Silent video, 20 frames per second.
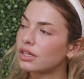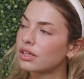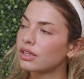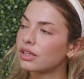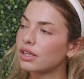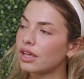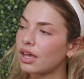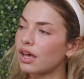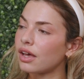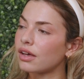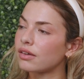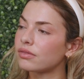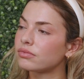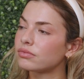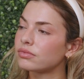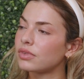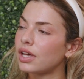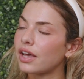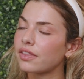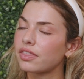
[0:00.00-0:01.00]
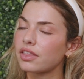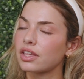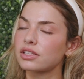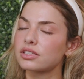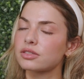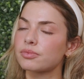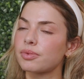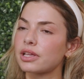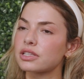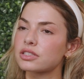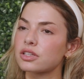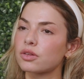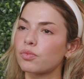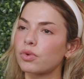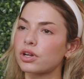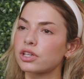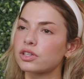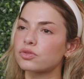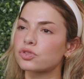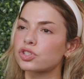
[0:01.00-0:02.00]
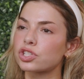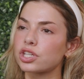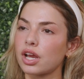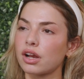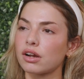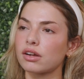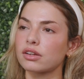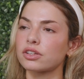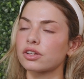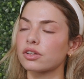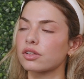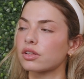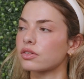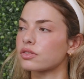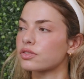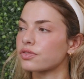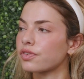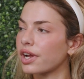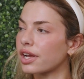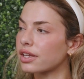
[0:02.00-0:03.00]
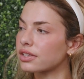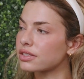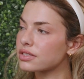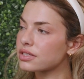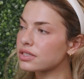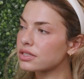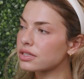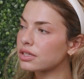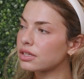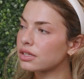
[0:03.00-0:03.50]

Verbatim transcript: Yeah. I think it depends on what you share on your close friends.